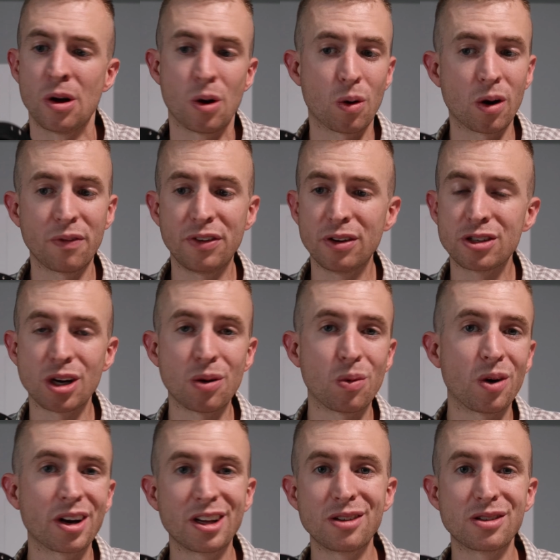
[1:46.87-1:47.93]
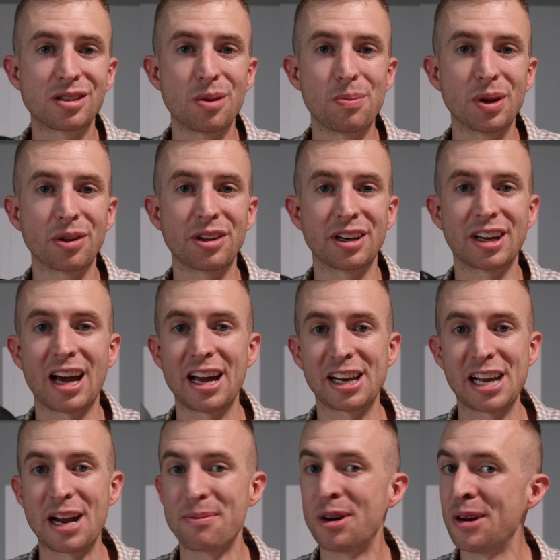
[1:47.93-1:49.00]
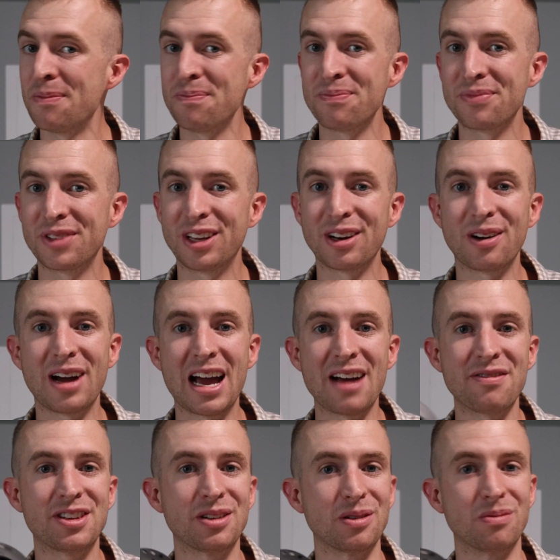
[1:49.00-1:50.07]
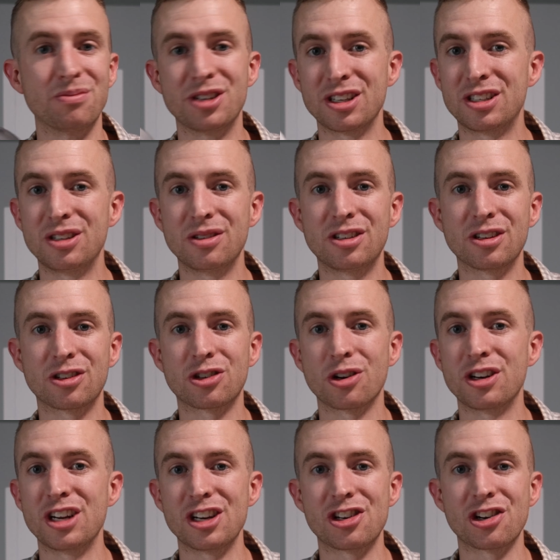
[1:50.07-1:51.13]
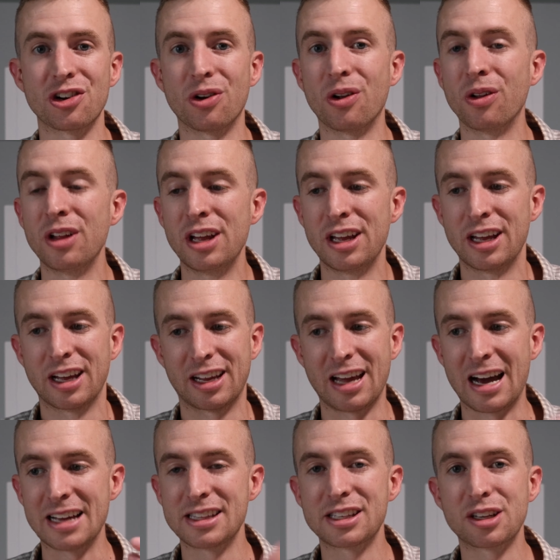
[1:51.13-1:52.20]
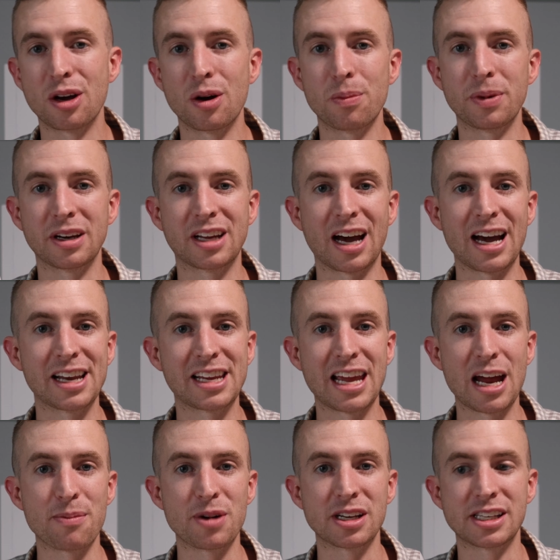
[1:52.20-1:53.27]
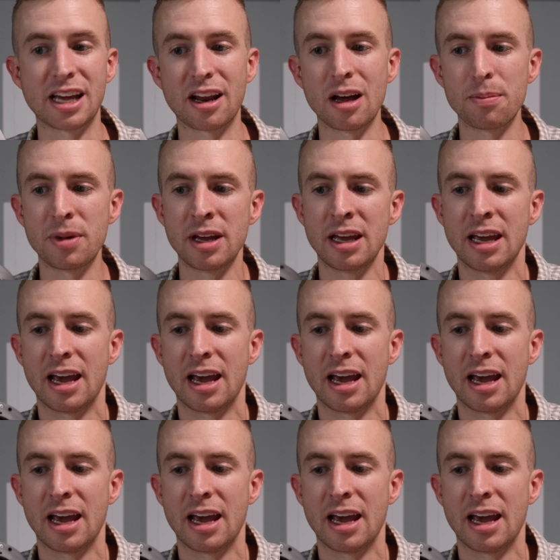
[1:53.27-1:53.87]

or if you don't want to use the built-in guide camera, you don't have to, just use your traditional guide scope and guide camera setup,